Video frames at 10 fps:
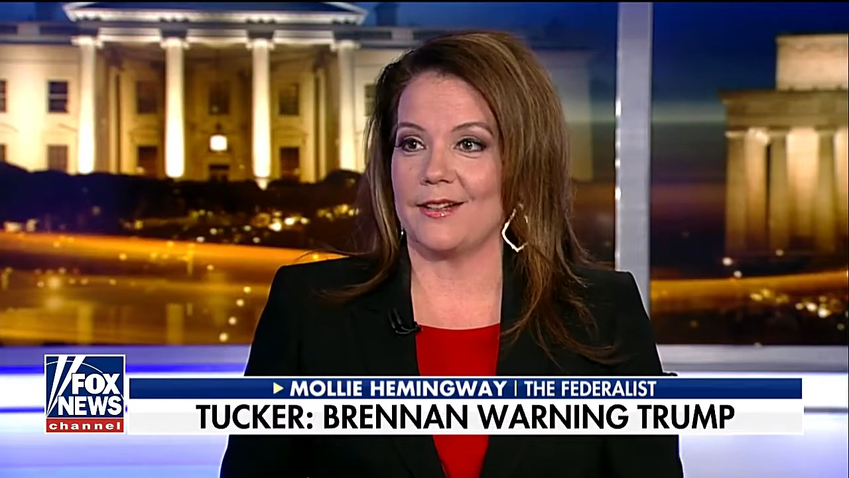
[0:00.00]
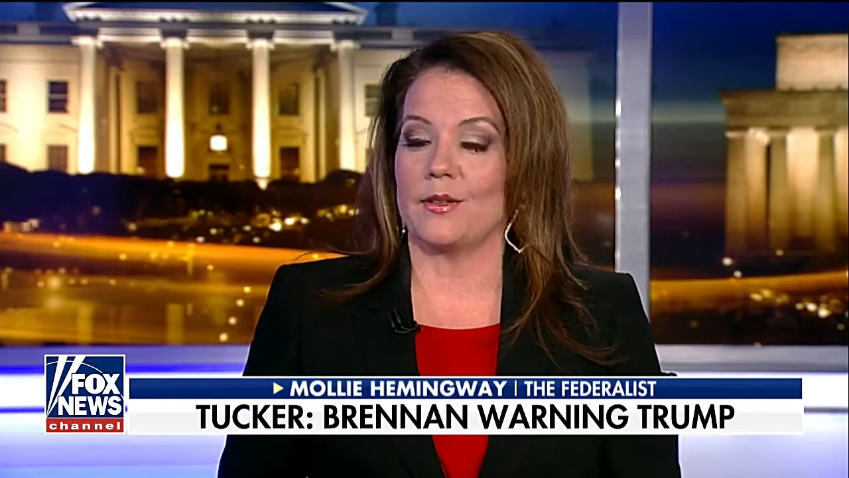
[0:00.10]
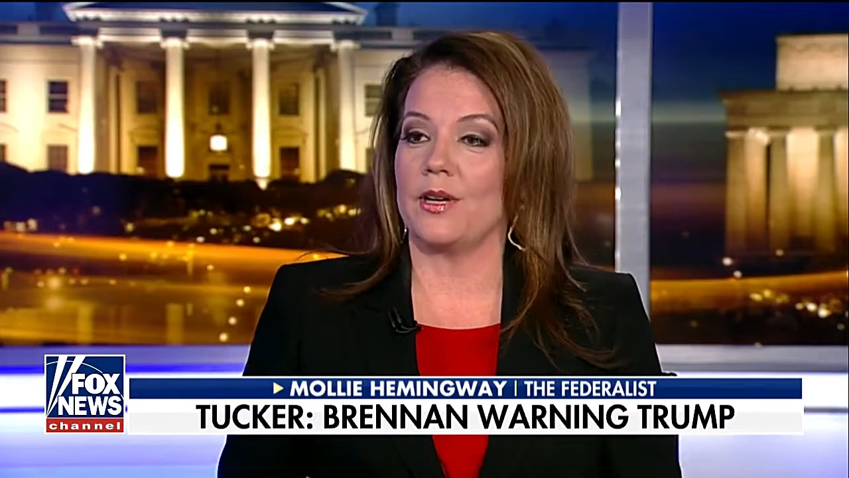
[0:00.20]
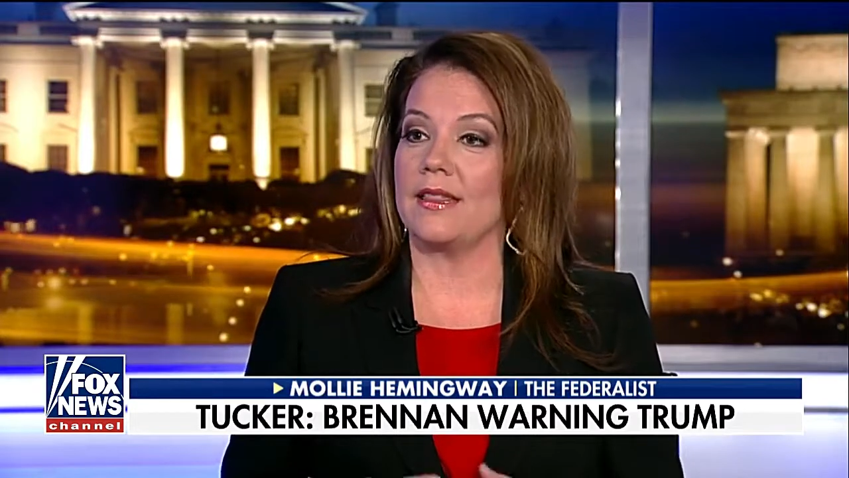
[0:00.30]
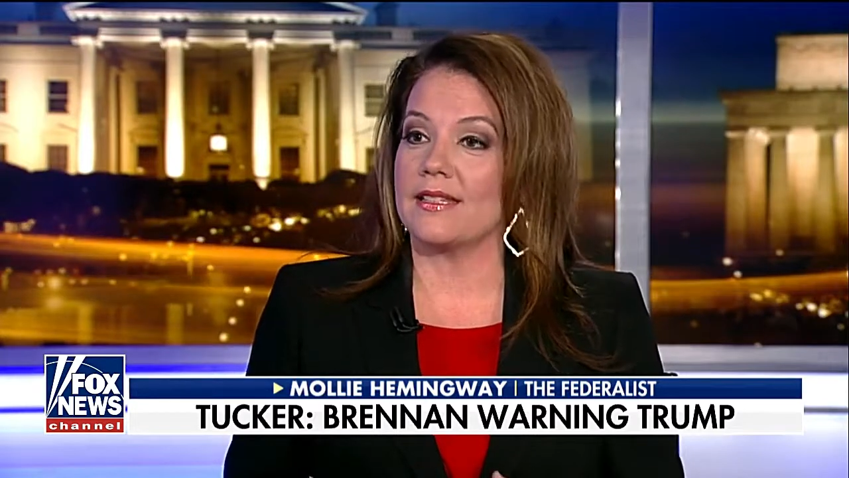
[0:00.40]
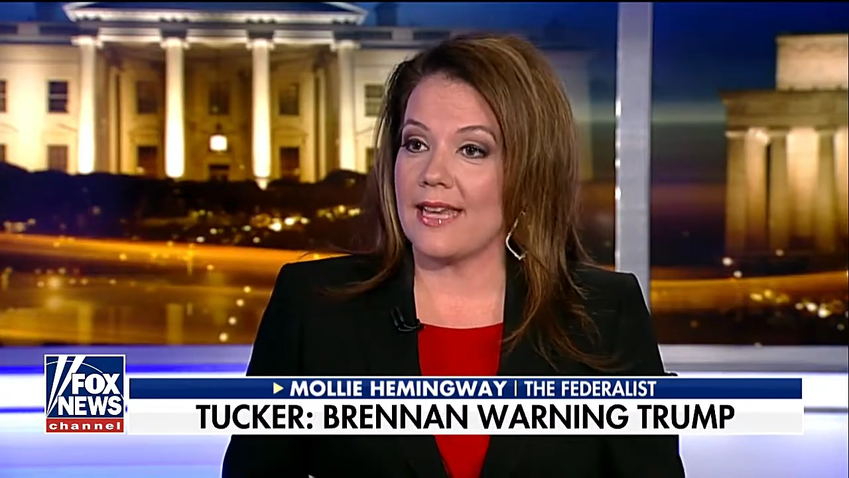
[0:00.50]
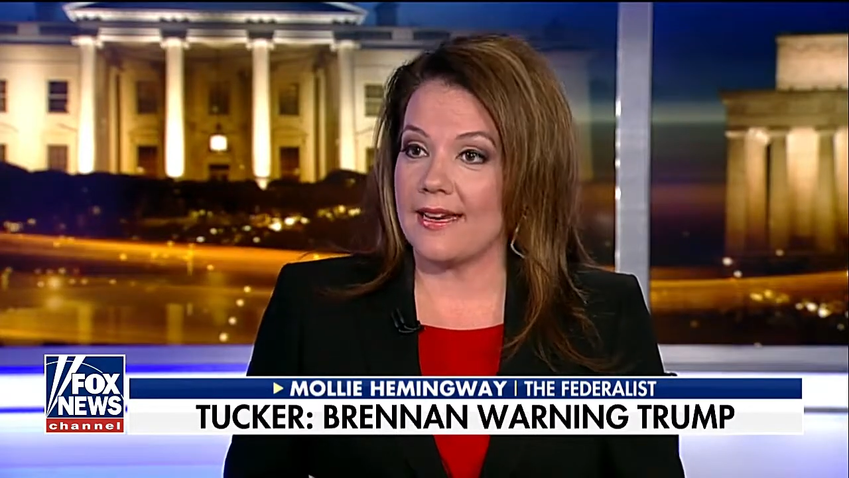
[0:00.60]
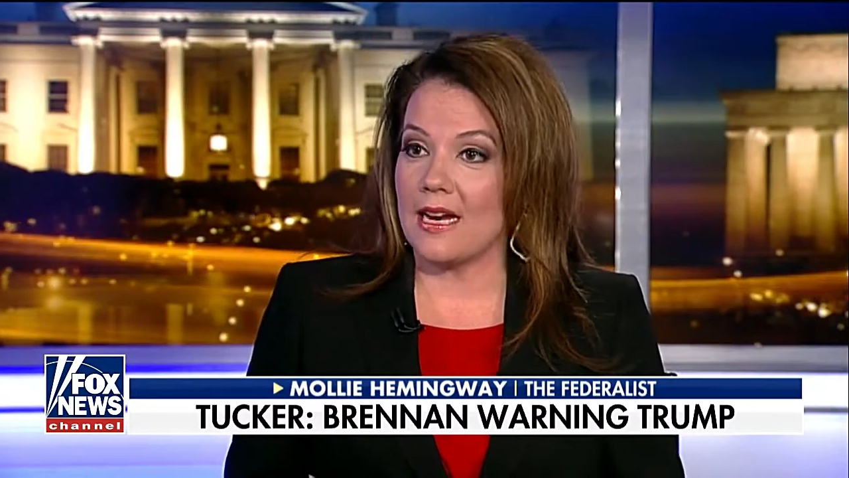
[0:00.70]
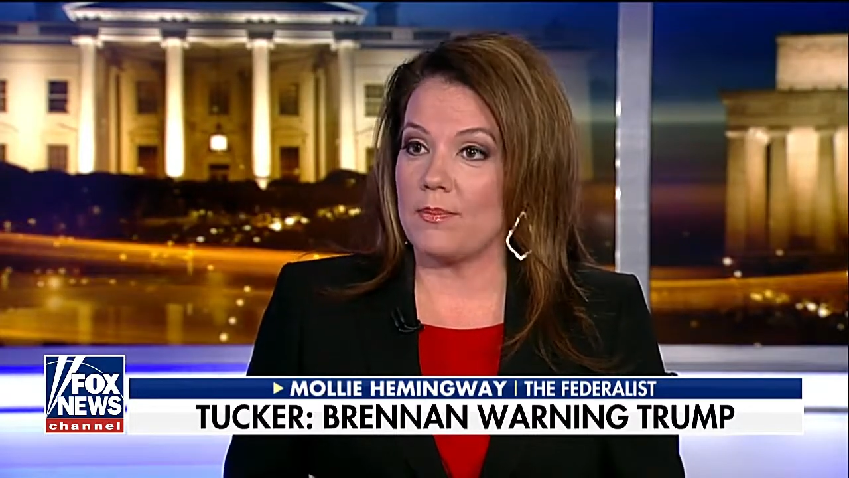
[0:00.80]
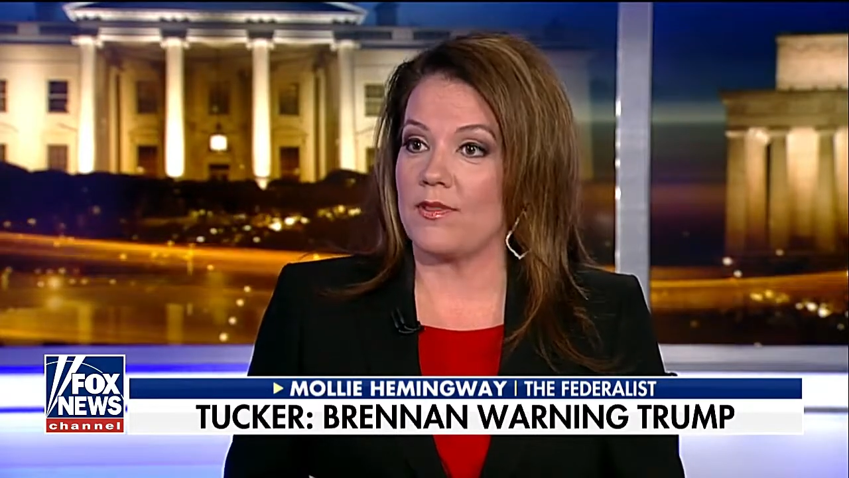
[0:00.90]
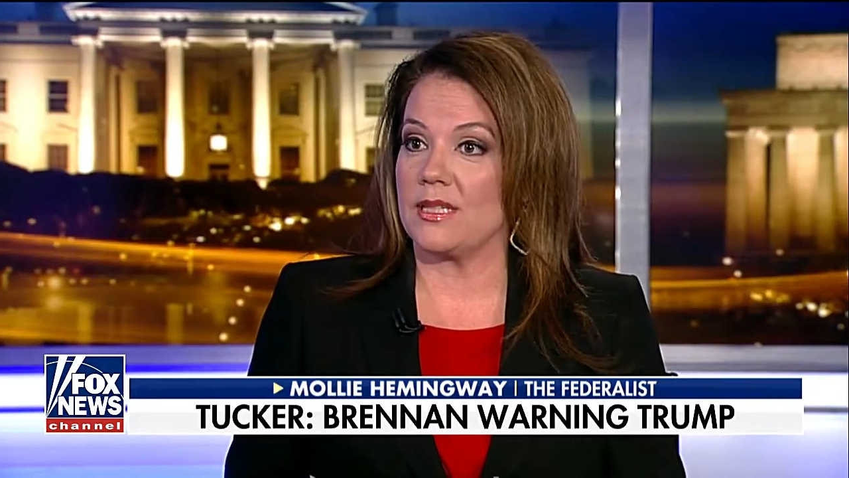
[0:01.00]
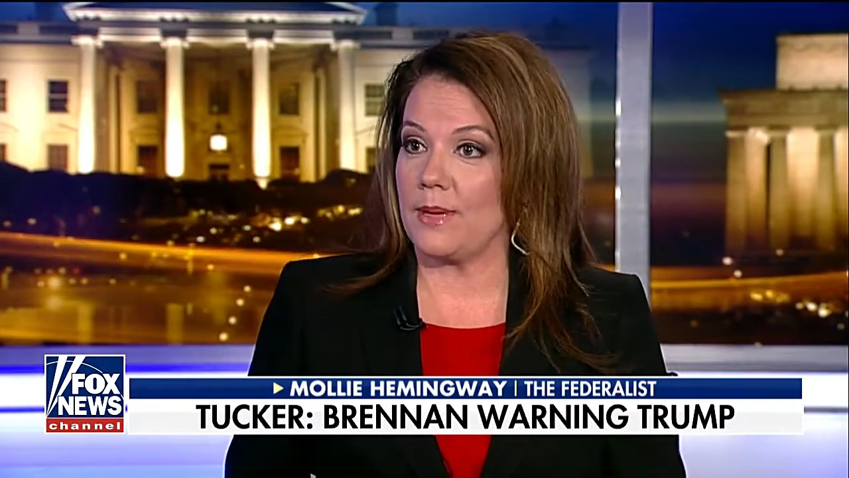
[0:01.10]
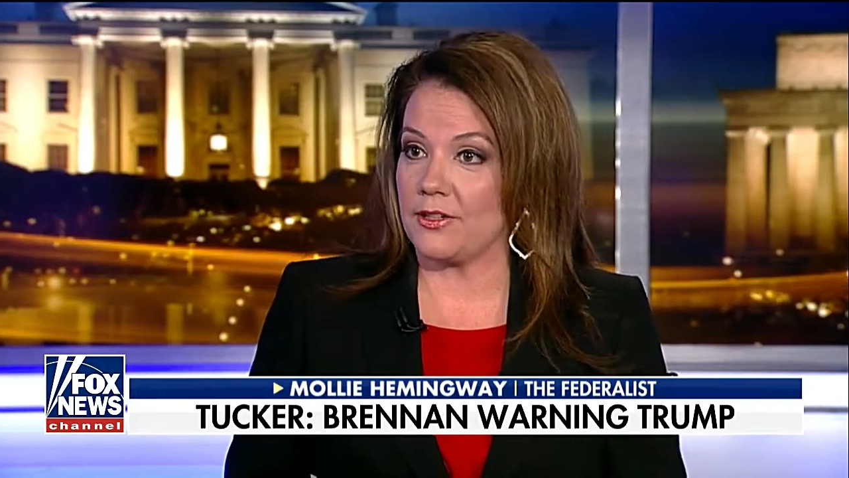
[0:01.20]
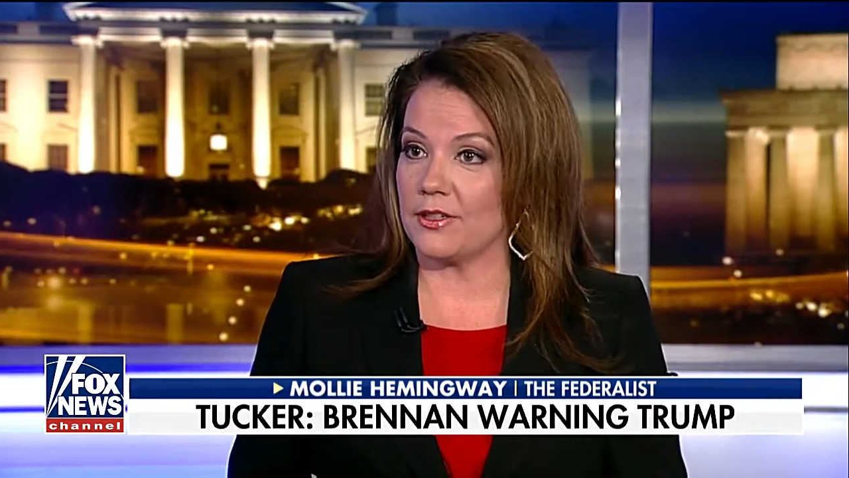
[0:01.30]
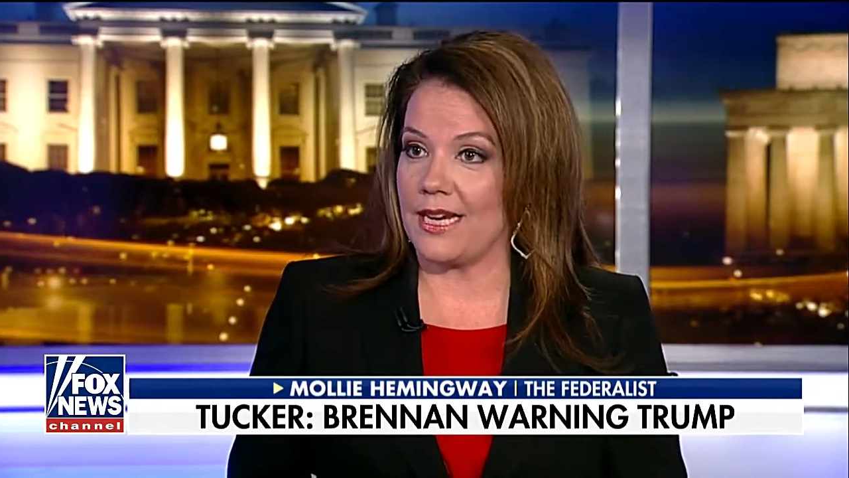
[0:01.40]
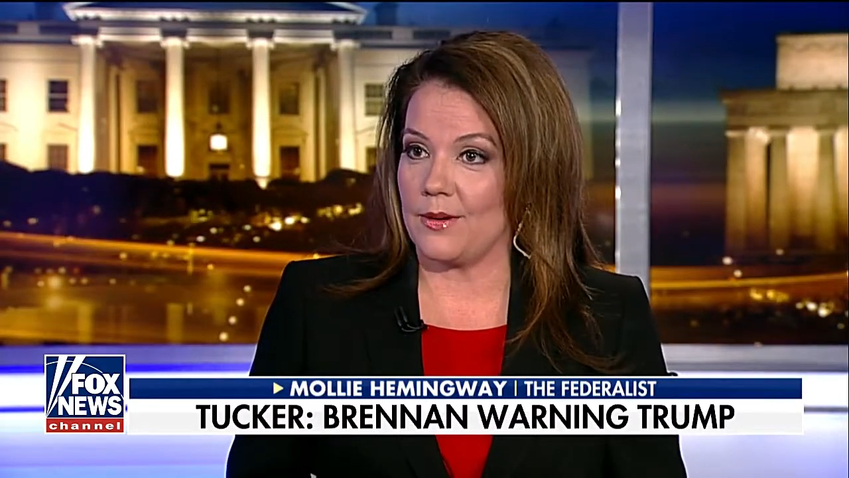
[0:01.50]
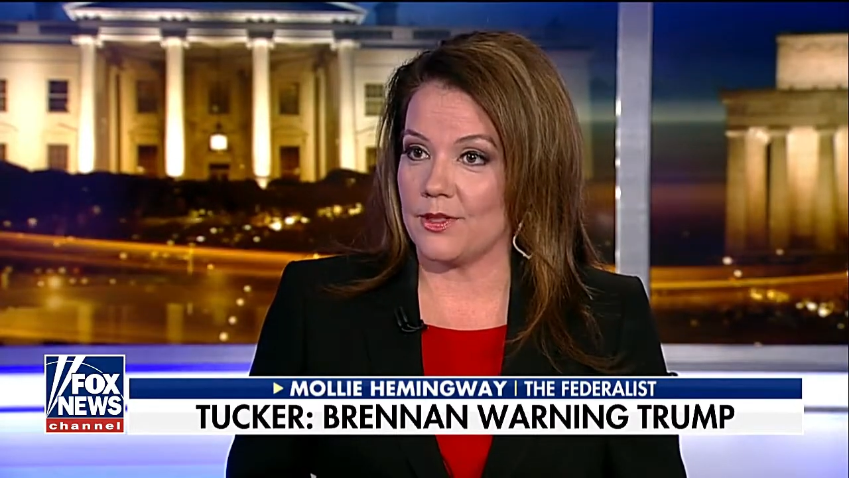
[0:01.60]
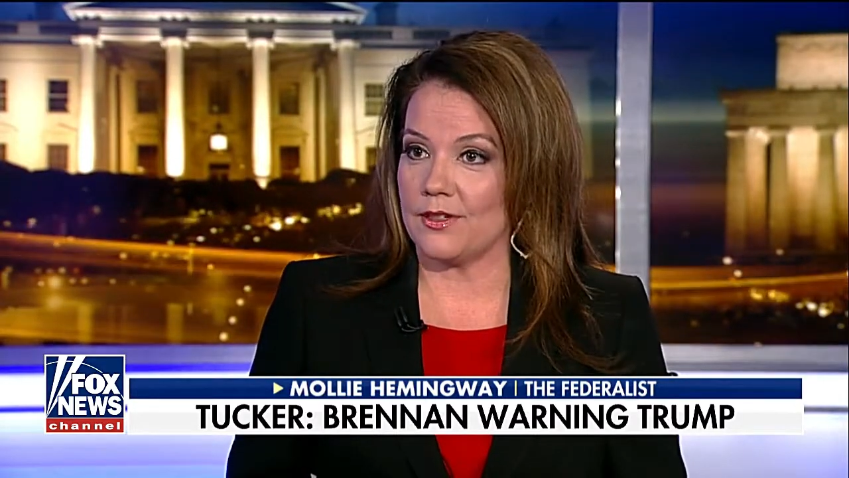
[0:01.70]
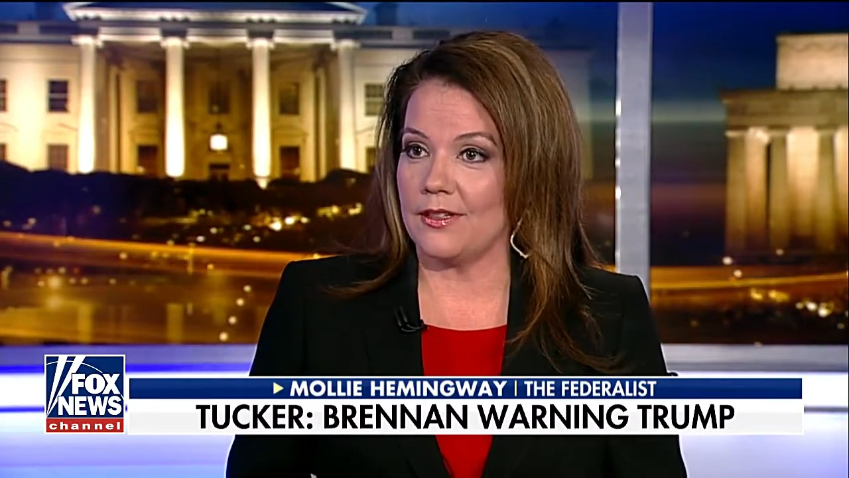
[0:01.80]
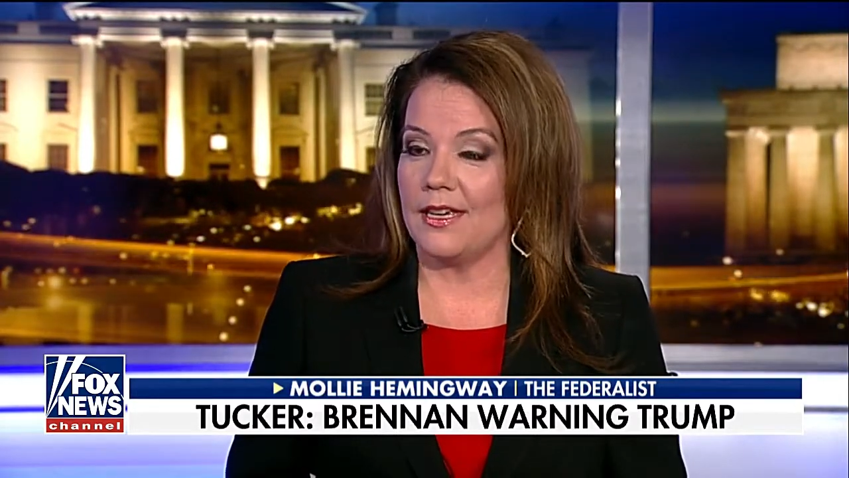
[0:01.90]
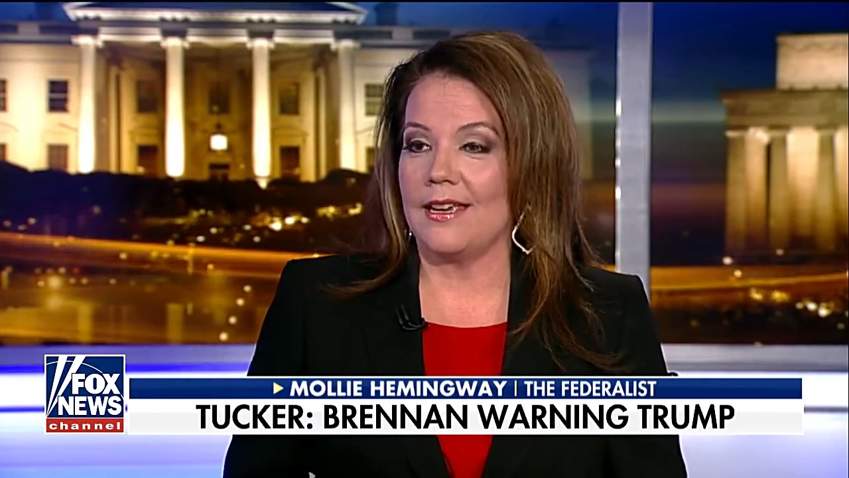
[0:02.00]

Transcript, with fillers: including the setting up of a special counsel.